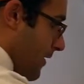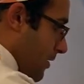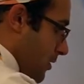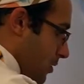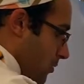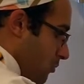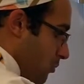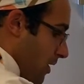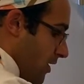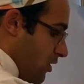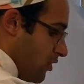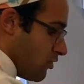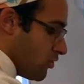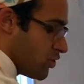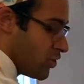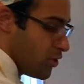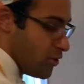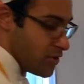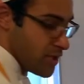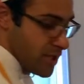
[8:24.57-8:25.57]
When you're
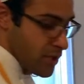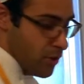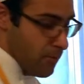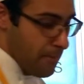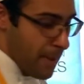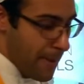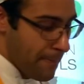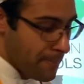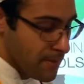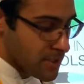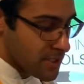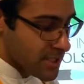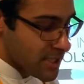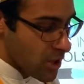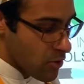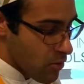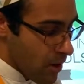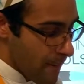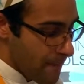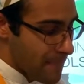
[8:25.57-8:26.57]
choosing your maple
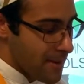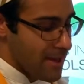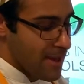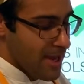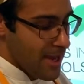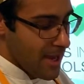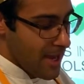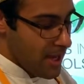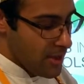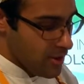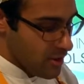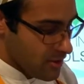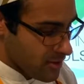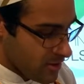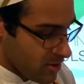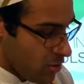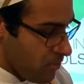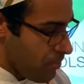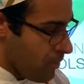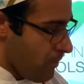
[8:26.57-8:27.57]
syrup in the
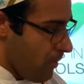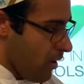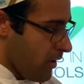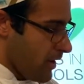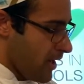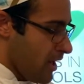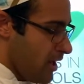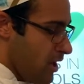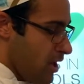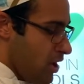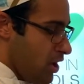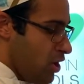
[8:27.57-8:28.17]
supermarket,